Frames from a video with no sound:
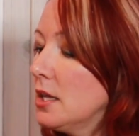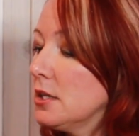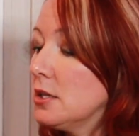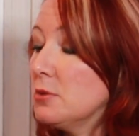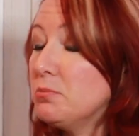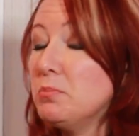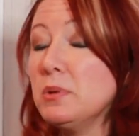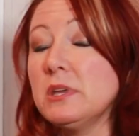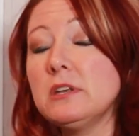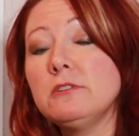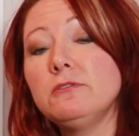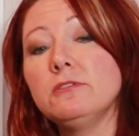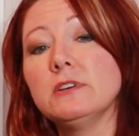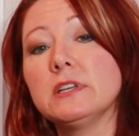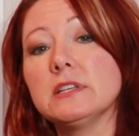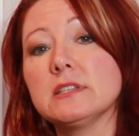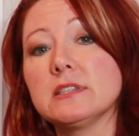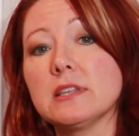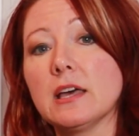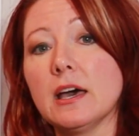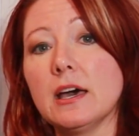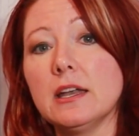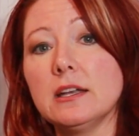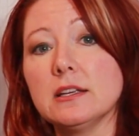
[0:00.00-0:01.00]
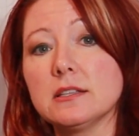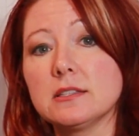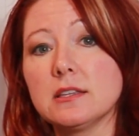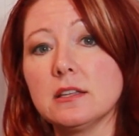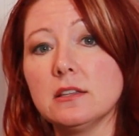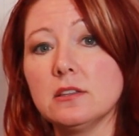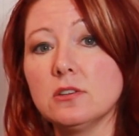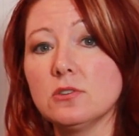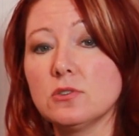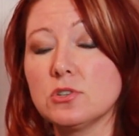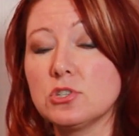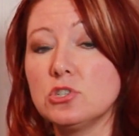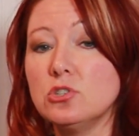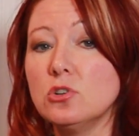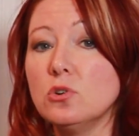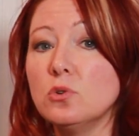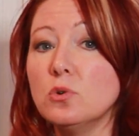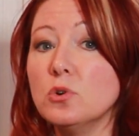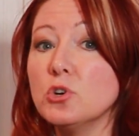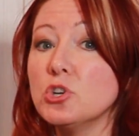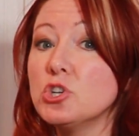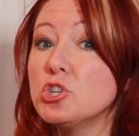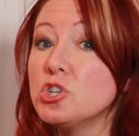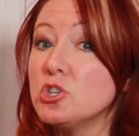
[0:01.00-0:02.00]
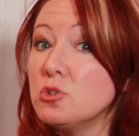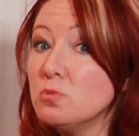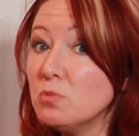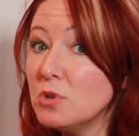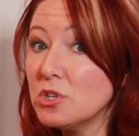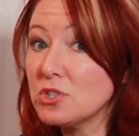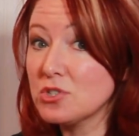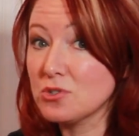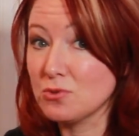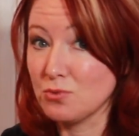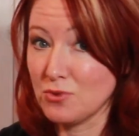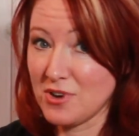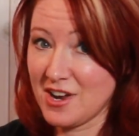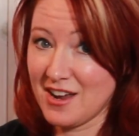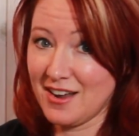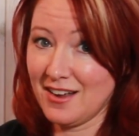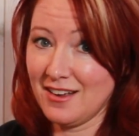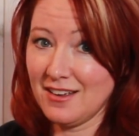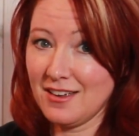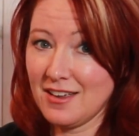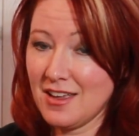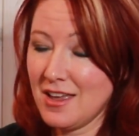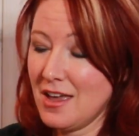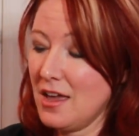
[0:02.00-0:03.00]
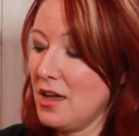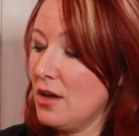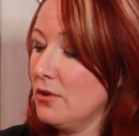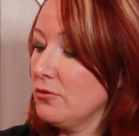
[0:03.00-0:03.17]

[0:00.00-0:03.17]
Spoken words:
The benefit is that there is no schmutz ring